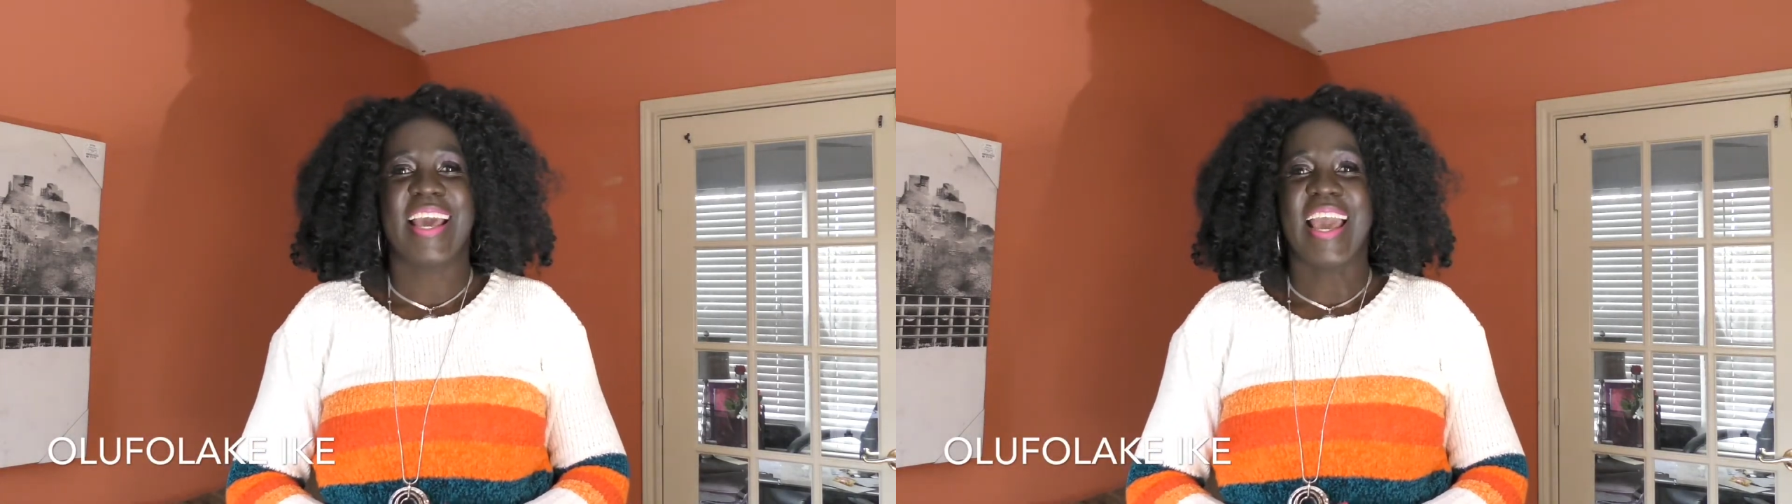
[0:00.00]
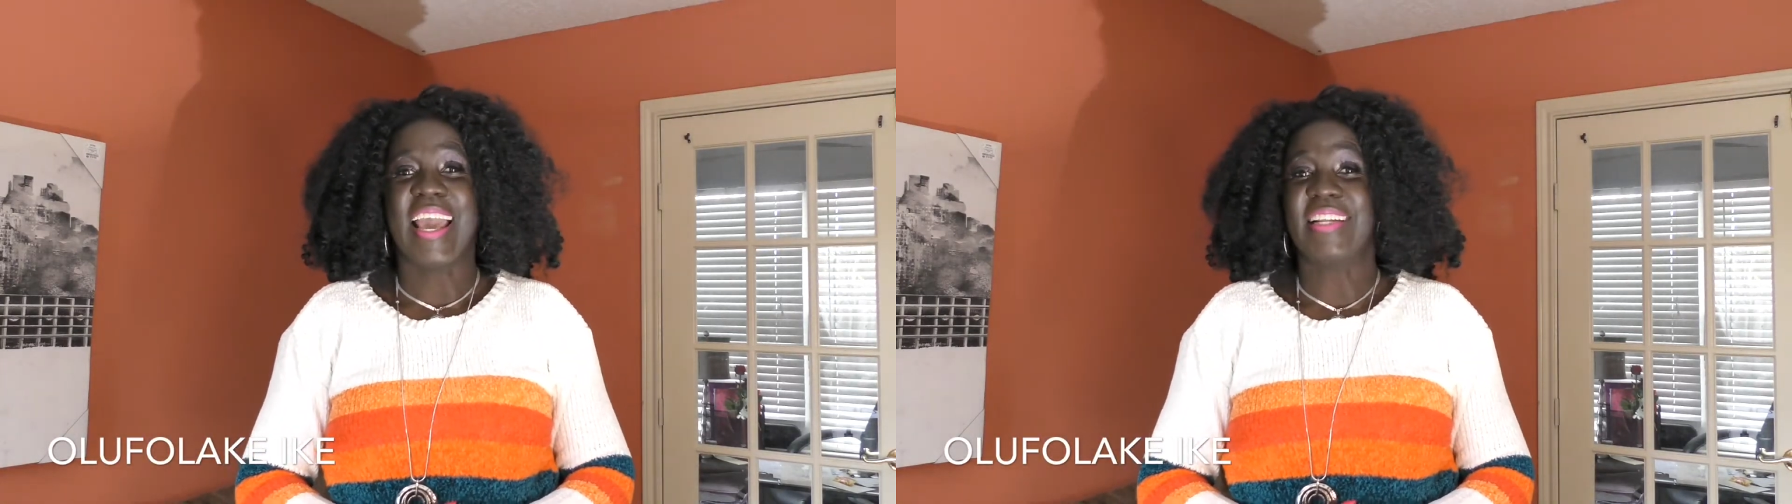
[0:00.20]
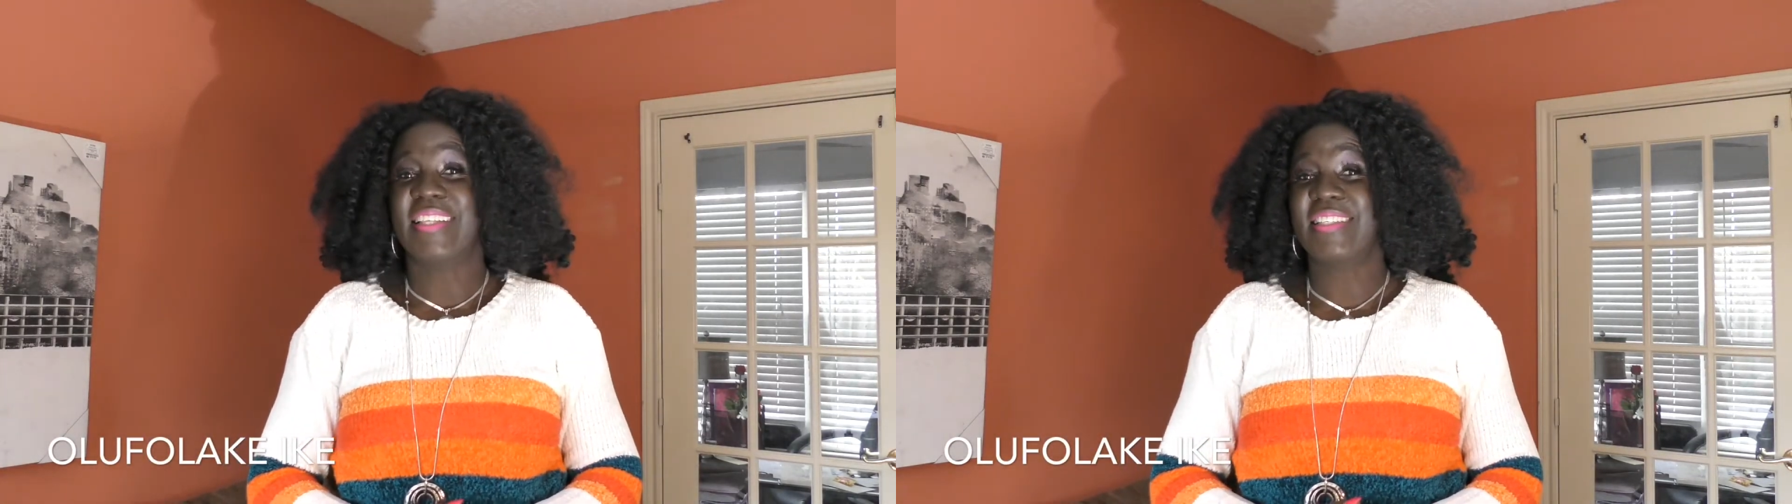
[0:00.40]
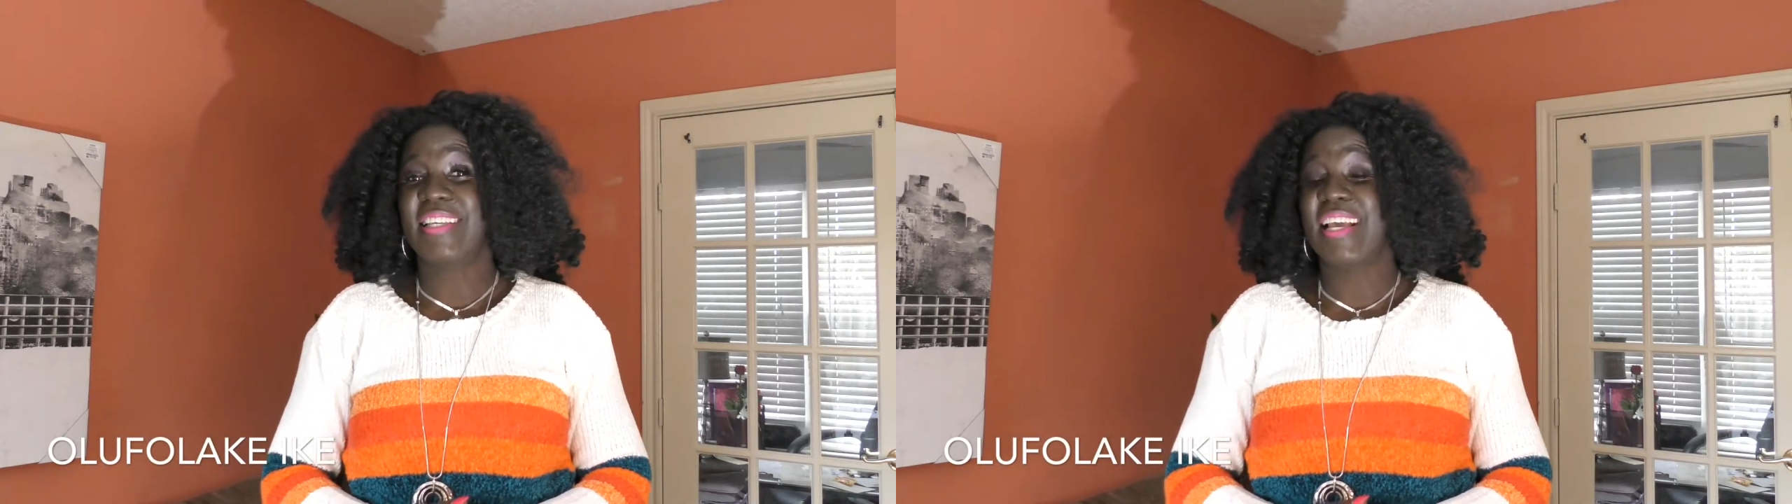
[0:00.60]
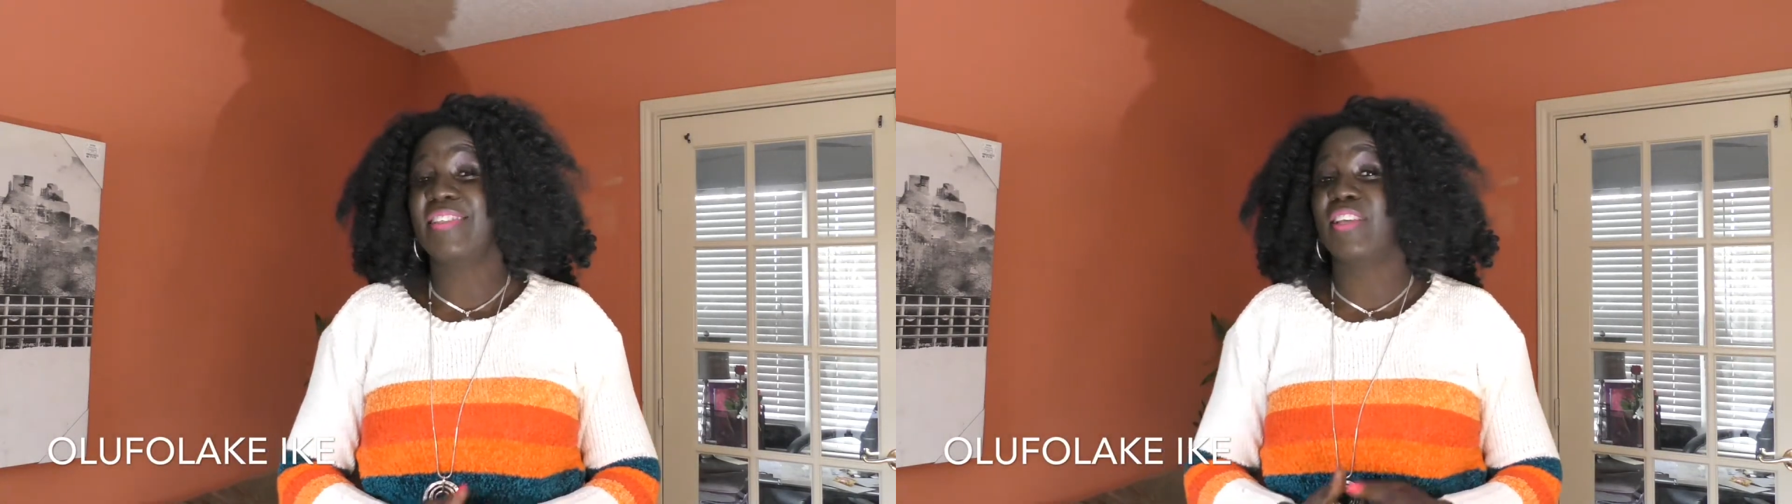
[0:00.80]
and this
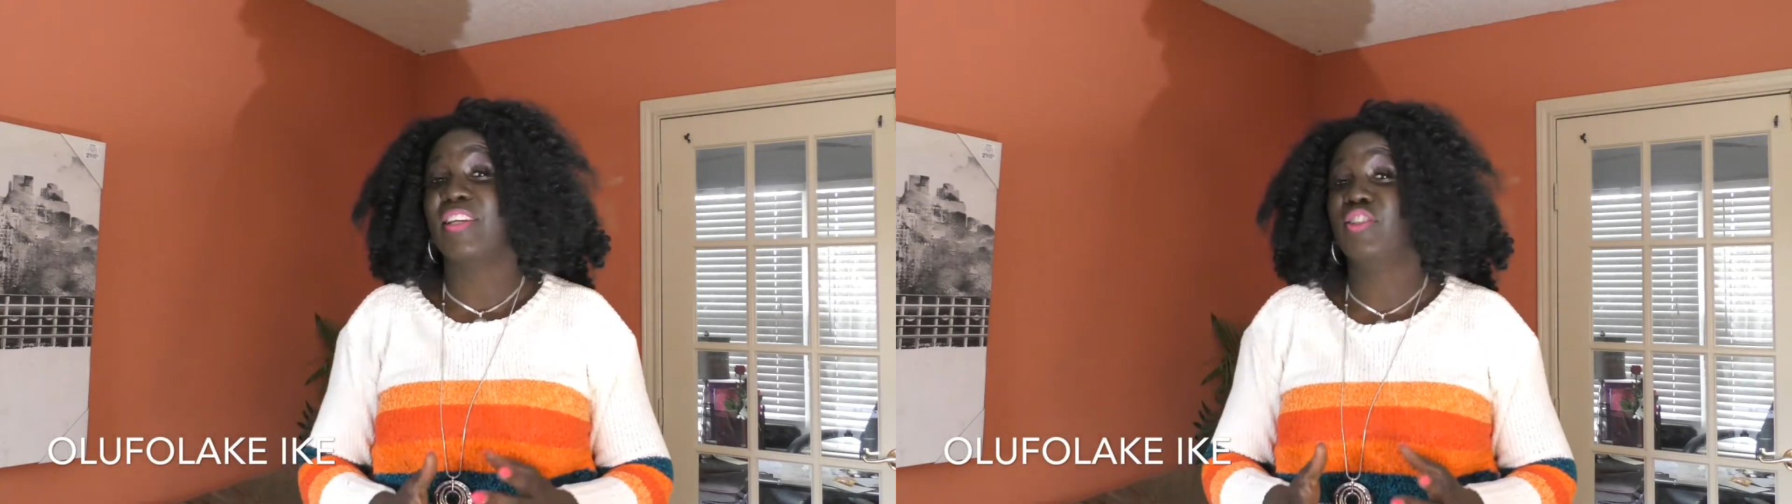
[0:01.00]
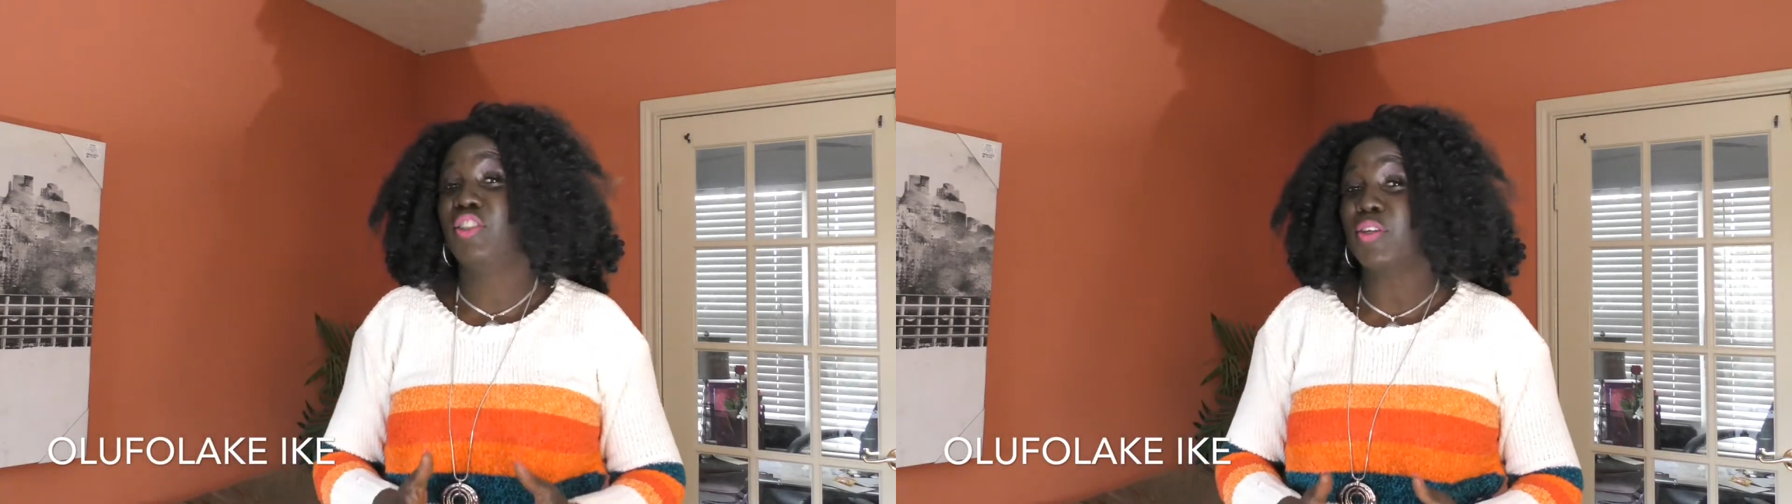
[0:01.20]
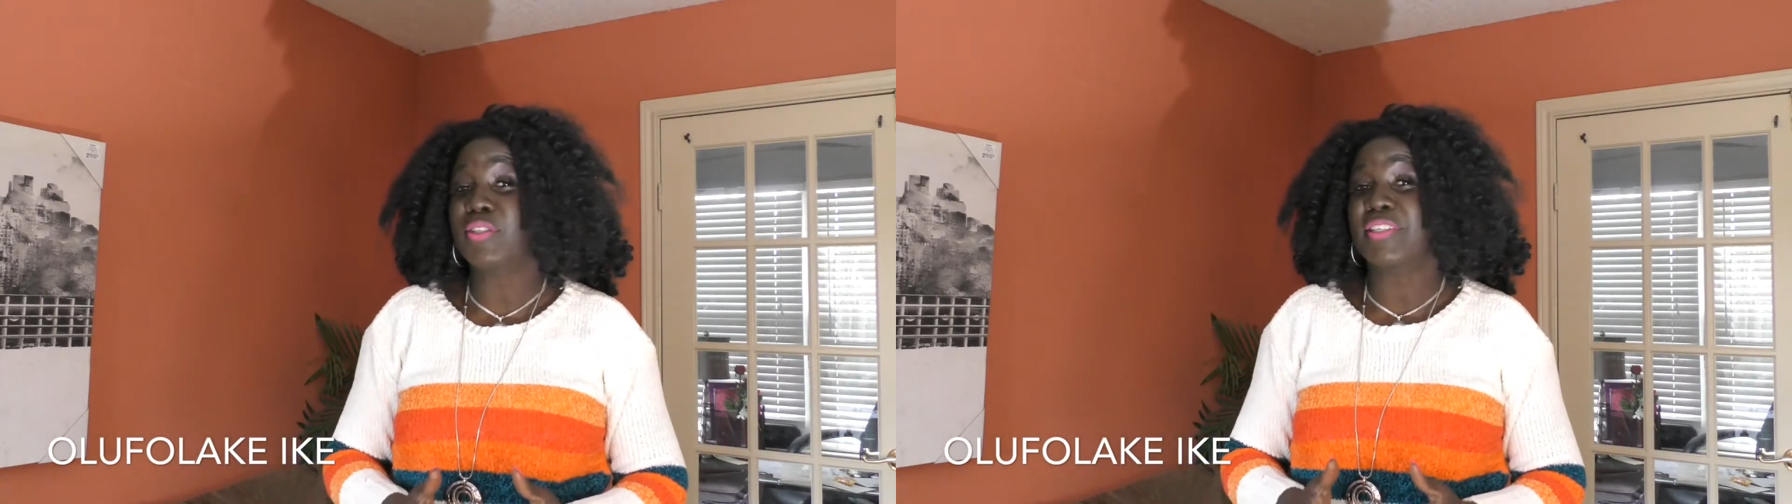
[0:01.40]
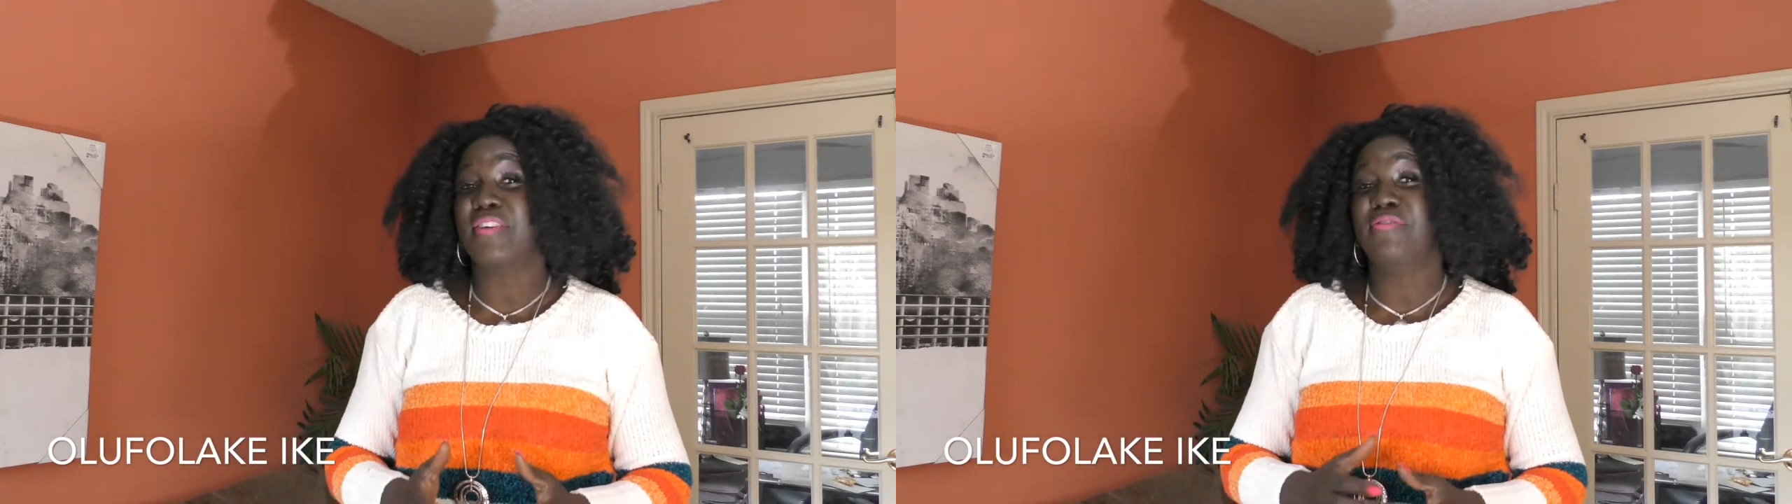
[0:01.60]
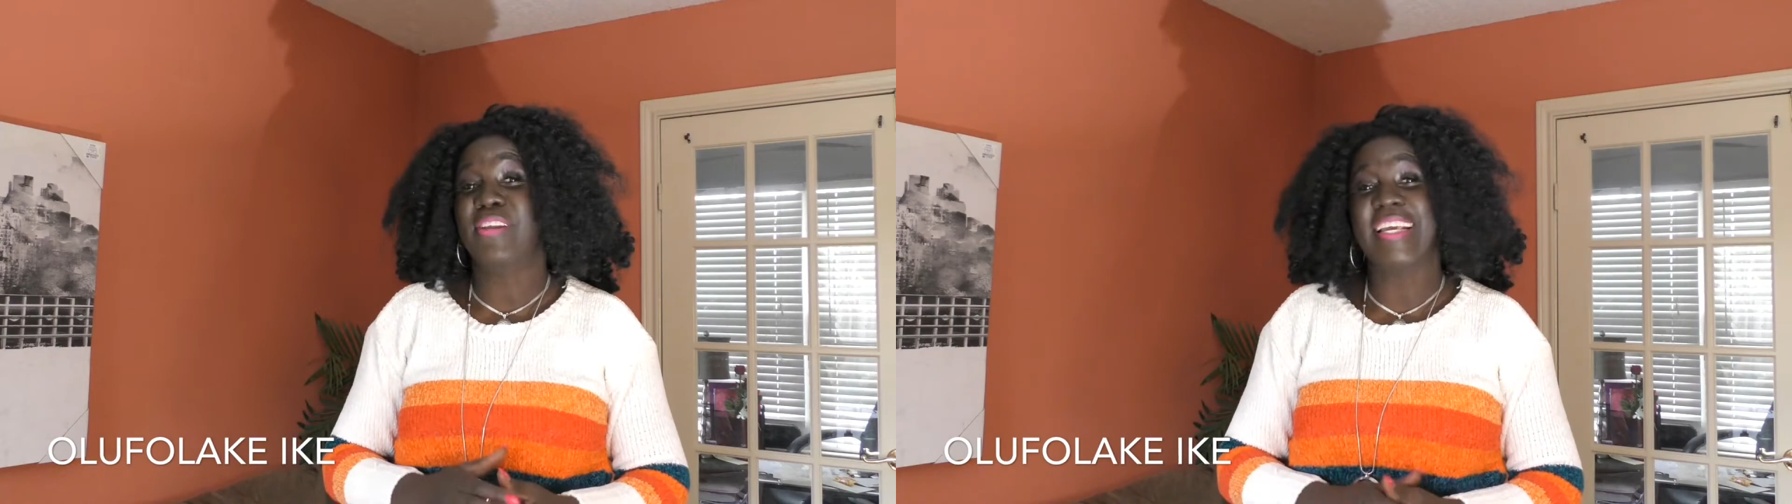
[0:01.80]
is Just
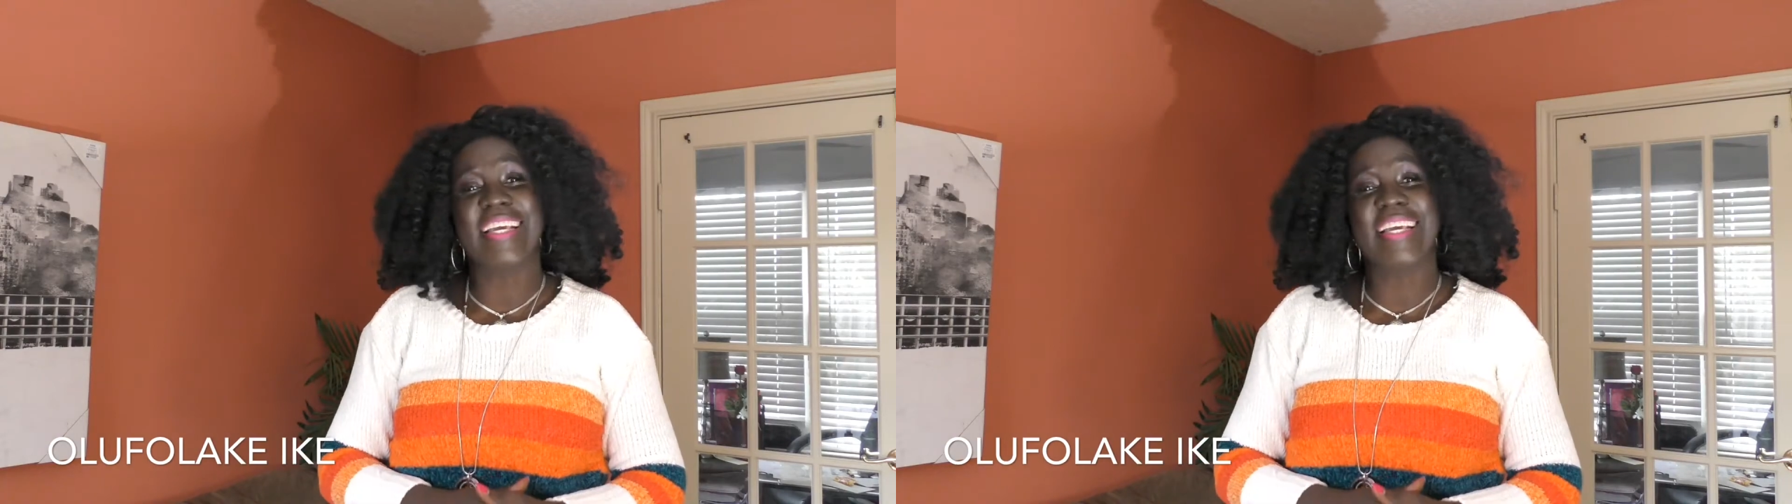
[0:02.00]
Flake